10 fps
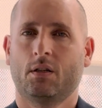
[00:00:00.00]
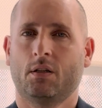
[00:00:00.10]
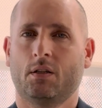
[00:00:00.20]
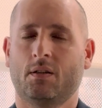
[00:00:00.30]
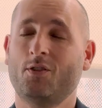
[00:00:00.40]

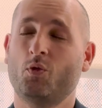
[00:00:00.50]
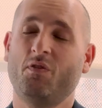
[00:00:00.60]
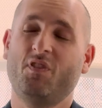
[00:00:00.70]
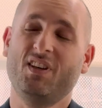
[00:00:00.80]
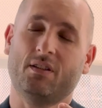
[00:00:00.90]
that
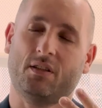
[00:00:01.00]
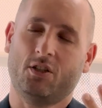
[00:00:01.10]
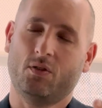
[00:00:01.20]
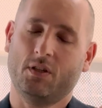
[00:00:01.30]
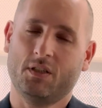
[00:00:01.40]
reveals
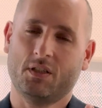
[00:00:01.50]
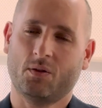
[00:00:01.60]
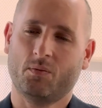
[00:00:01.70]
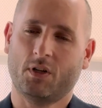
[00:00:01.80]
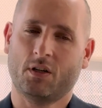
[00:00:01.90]
actually
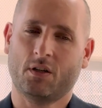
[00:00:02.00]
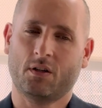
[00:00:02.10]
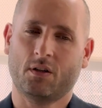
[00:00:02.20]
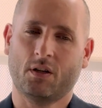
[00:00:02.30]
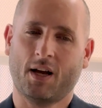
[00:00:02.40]
some
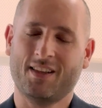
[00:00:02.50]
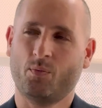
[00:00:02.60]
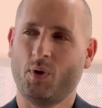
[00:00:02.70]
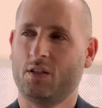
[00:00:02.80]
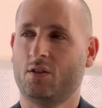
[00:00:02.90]

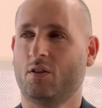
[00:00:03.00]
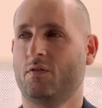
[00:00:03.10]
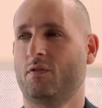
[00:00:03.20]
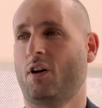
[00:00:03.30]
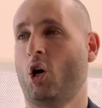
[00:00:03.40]
aspects
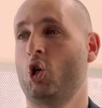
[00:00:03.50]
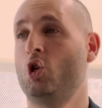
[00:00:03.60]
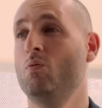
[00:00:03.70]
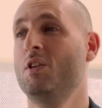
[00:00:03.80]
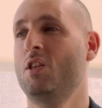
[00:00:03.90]
of
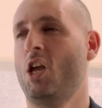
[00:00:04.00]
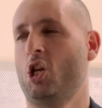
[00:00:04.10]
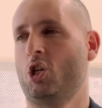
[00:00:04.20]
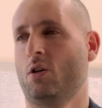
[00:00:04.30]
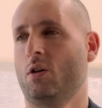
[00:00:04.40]
human
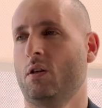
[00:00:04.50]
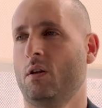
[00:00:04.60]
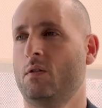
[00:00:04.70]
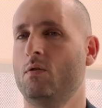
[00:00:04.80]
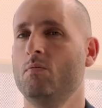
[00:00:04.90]
nature.
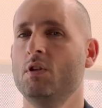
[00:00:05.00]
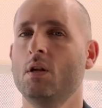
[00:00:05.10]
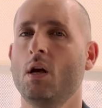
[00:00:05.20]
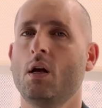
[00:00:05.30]
At human,